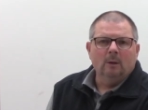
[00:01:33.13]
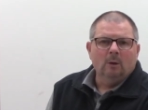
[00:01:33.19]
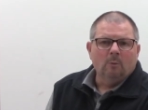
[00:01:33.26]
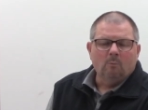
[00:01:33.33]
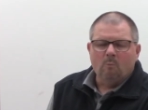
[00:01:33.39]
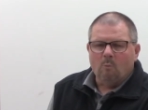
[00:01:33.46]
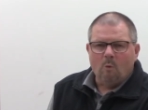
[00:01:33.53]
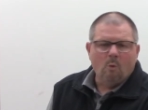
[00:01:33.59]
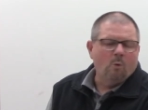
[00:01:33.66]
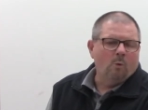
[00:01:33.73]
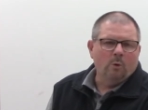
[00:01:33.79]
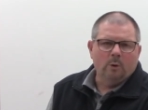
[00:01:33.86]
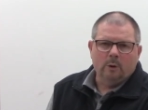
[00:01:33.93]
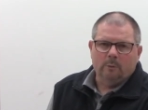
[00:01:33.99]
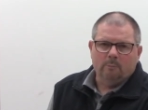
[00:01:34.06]

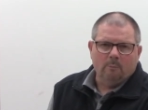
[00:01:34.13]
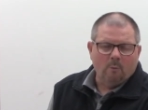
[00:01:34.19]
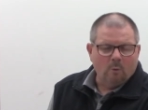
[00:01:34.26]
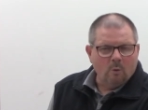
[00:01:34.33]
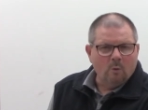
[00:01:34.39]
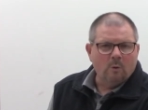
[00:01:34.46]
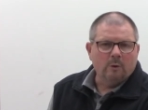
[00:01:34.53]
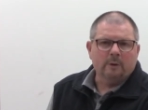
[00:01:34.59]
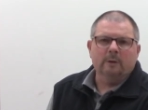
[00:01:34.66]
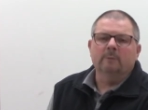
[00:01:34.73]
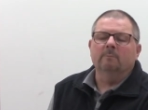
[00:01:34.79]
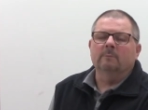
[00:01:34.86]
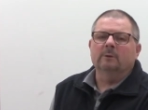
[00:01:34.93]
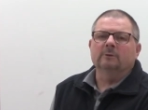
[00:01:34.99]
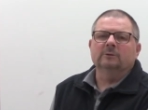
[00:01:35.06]
more and more
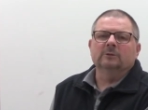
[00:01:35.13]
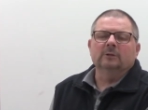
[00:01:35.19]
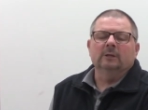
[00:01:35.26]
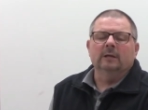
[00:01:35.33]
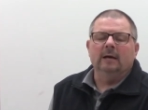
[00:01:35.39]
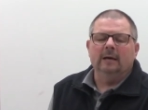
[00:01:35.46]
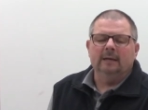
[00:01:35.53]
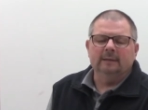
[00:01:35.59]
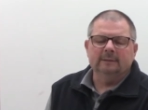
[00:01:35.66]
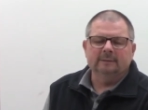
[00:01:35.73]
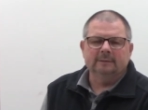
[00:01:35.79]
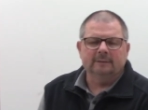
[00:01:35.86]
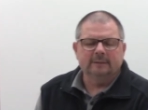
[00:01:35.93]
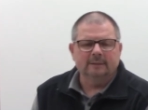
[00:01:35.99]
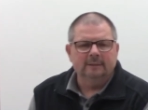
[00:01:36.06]

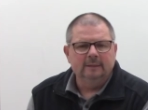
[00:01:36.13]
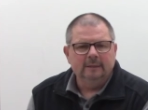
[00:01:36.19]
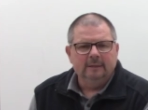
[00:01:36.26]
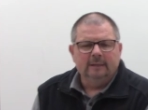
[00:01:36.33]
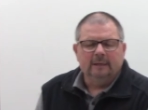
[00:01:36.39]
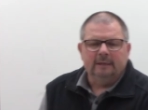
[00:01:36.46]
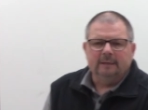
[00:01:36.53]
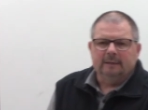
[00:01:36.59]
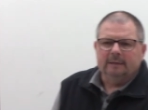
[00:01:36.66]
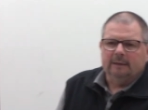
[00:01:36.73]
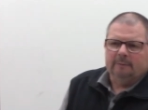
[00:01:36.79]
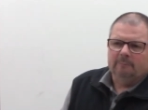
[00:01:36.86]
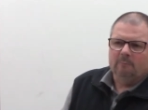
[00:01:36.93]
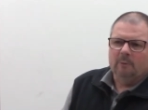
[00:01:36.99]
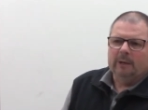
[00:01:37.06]
commercialized, uh,
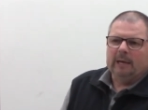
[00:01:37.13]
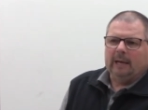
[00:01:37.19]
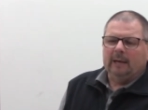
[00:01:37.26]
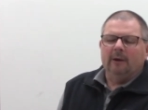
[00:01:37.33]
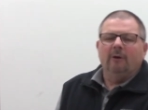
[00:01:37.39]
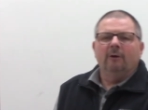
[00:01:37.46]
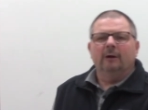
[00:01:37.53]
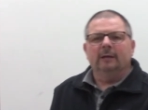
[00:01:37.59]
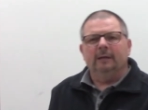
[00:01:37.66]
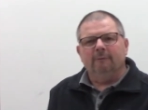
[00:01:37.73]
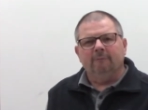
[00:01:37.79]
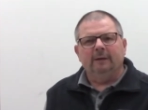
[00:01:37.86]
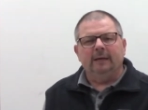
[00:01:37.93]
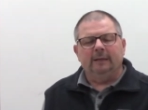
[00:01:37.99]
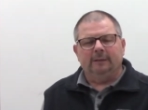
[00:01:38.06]
that we can't hardly
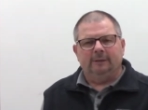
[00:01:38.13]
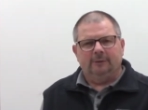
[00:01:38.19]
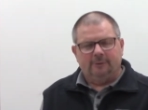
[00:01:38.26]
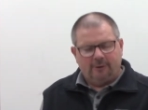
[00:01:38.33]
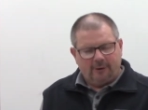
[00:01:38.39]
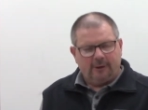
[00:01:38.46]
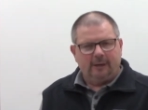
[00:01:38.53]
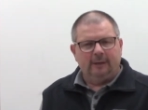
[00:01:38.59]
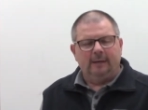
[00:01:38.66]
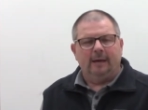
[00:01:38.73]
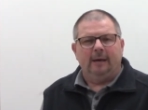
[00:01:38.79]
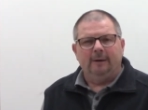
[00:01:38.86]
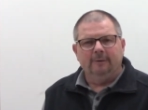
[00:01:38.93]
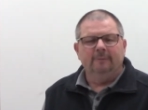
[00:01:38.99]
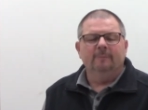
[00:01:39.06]
even get the turkey
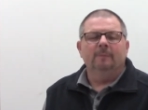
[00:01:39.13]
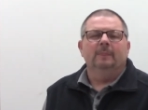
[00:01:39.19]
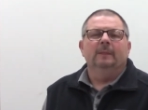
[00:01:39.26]
down,